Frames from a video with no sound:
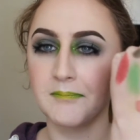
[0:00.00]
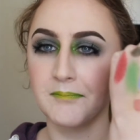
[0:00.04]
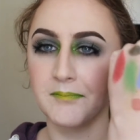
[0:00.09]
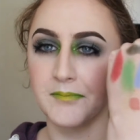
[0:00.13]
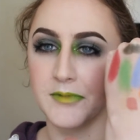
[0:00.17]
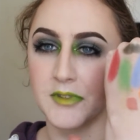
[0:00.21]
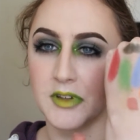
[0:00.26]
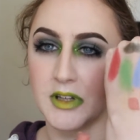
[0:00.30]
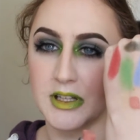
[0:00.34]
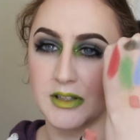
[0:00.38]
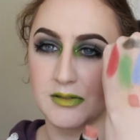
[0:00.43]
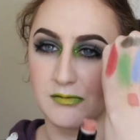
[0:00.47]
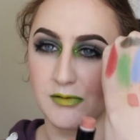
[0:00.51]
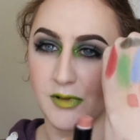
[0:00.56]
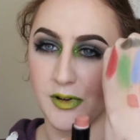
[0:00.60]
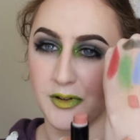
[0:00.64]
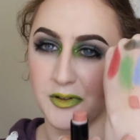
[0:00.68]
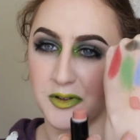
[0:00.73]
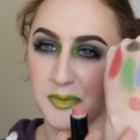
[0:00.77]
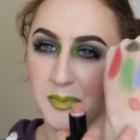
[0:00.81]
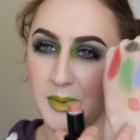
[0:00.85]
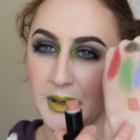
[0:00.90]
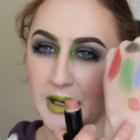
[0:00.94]
So that's
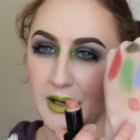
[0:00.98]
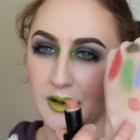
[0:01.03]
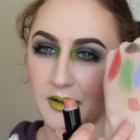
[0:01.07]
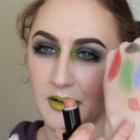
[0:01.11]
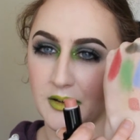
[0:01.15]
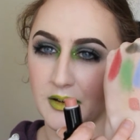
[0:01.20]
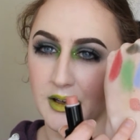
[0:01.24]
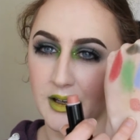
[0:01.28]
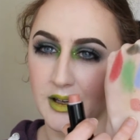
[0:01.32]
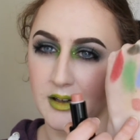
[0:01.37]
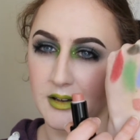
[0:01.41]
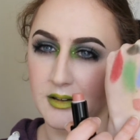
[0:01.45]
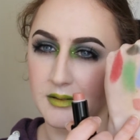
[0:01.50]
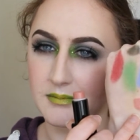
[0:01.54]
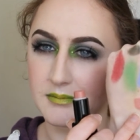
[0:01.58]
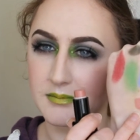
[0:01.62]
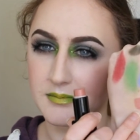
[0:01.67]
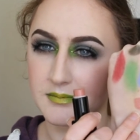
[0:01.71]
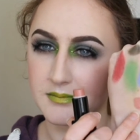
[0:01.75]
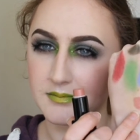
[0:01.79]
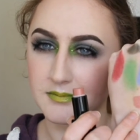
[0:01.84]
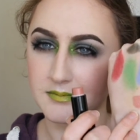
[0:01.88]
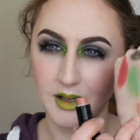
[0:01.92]
Rose Pout,
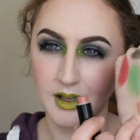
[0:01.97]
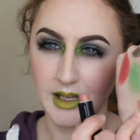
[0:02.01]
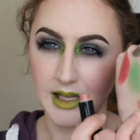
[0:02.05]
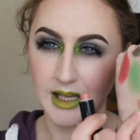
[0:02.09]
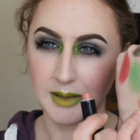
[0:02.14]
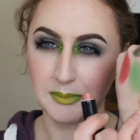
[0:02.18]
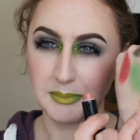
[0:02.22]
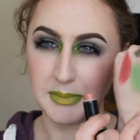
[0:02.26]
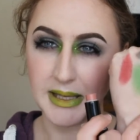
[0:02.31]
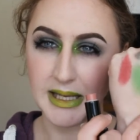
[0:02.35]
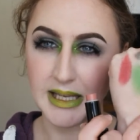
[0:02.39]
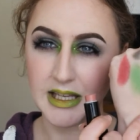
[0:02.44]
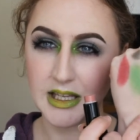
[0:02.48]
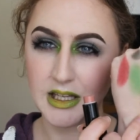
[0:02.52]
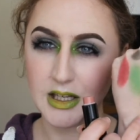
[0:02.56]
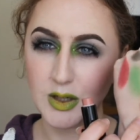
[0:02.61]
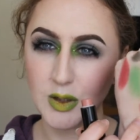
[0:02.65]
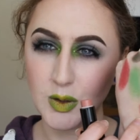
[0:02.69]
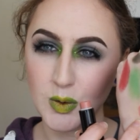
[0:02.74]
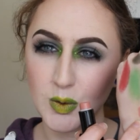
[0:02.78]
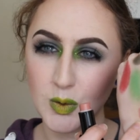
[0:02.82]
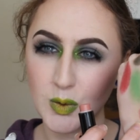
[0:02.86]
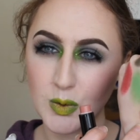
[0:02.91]
a pinky
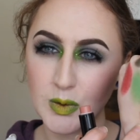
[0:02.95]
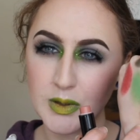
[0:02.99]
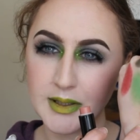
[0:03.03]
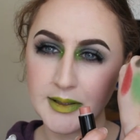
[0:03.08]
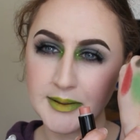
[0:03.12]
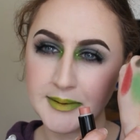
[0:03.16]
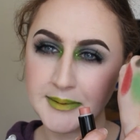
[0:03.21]
nude.